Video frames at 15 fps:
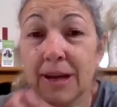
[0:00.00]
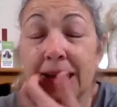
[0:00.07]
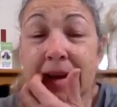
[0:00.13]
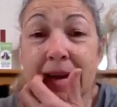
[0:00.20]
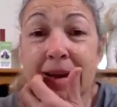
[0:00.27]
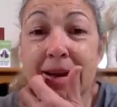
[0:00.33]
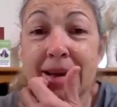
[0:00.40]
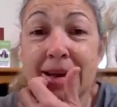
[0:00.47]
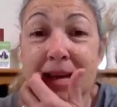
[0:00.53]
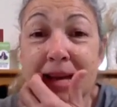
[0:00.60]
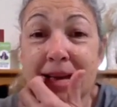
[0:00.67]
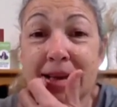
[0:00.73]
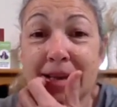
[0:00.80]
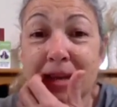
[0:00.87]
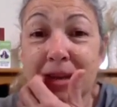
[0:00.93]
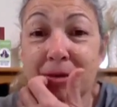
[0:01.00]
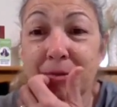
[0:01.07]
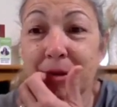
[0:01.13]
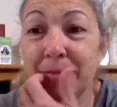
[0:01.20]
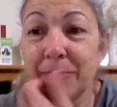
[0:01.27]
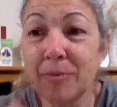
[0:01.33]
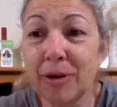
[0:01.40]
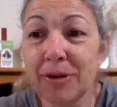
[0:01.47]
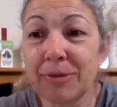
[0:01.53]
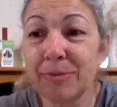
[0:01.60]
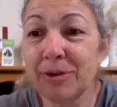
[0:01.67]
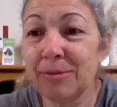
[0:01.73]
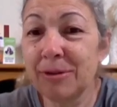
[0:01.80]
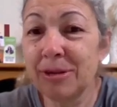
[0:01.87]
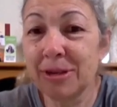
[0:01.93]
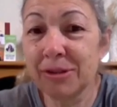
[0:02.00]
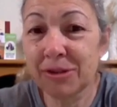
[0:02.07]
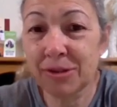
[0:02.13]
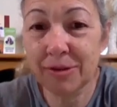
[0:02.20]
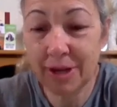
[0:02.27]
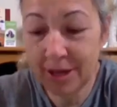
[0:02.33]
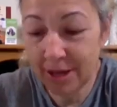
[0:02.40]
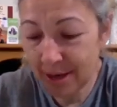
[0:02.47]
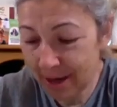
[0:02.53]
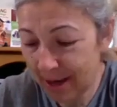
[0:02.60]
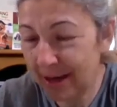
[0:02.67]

Gwen brought them to me yesterday,